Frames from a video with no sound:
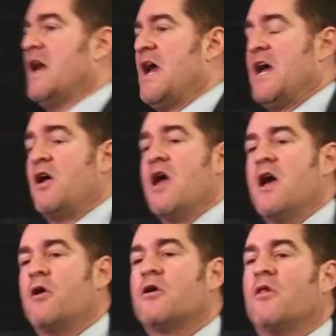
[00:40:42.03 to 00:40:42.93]

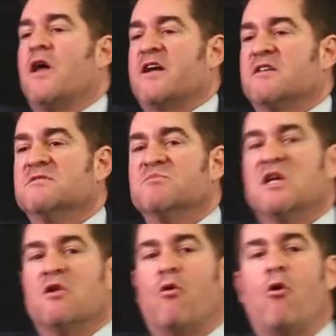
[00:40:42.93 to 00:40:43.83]
NIL collectives
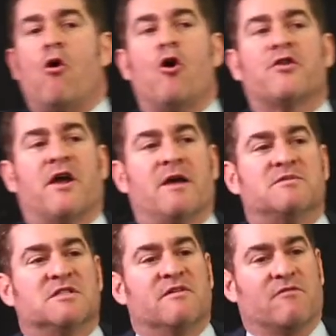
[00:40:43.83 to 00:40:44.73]
mean all
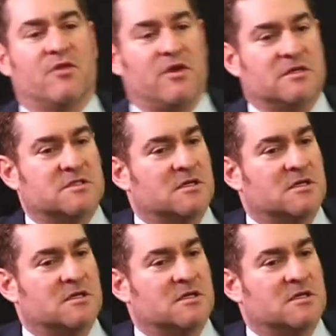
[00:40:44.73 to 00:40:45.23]
types of different things.